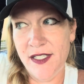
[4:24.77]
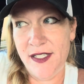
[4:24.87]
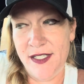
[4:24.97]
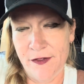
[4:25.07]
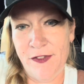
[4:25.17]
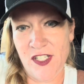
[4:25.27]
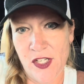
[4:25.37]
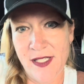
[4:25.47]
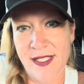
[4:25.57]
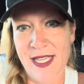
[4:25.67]

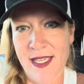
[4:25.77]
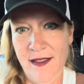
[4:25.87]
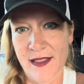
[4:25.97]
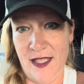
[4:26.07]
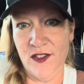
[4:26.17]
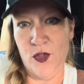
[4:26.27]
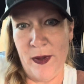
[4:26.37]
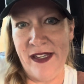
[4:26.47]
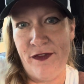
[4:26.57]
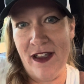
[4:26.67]
deficiency that
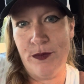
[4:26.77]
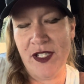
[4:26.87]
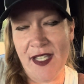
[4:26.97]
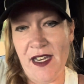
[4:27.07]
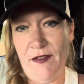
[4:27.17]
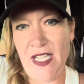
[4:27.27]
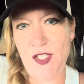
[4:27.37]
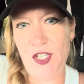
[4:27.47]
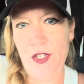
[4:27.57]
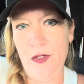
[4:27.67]
25% of us
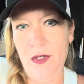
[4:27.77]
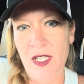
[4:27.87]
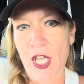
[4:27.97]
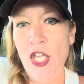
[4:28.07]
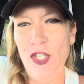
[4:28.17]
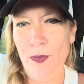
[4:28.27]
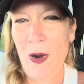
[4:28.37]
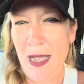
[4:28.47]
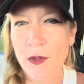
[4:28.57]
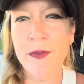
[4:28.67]
do, you
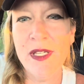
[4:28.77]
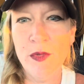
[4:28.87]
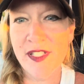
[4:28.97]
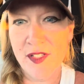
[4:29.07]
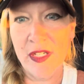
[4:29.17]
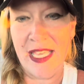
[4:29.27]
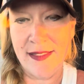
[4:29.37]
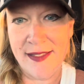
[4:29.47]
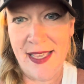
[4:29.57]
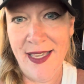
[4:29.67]
probably will still get
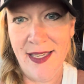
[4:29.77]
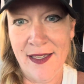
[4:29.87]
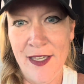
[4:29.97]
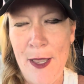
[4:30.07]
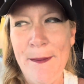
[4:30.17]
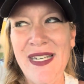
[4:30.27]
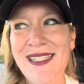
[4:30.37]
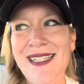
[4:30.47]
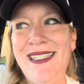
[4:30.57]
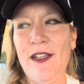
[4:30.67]
sick, but
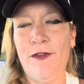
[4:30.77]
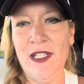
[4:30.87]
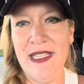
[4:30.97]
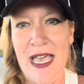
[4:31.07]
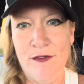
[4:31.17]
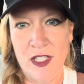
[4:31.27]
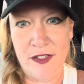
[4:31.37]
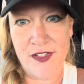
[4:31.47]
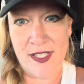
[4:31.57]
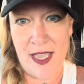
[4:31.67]
it's a different level
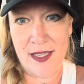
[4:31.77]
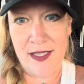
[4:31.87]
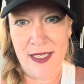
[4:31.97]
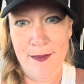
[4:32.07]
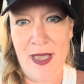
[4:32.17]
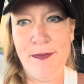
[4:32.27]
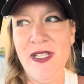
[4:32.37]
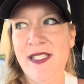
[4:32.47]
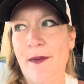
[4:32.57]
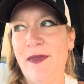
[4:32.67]
of sick. It might be
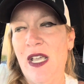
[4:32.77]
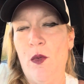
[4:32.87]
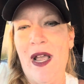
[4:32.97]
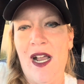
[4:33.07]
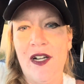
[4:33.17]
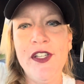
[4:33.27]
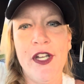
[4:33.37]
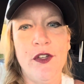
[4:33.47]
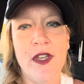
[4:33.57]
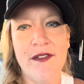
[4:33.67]
something where,
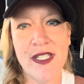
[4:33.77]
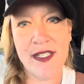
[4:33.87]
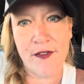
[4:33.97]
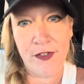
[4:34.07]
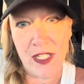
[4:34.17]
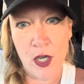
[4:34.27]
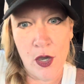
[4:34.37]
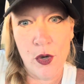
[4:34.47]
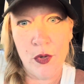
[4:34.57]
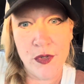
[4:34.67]
you have a stuffy
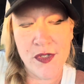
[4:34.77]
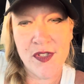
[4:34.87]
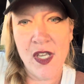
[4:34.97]
nose,